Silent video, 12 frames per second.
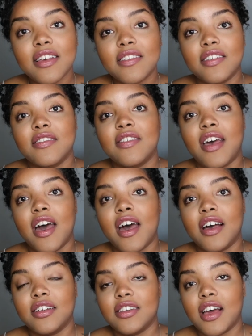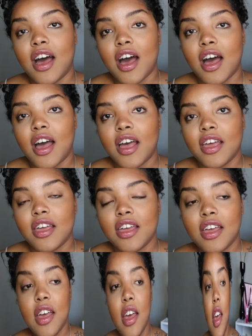this is that
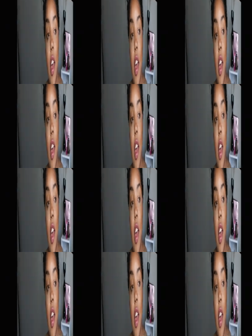I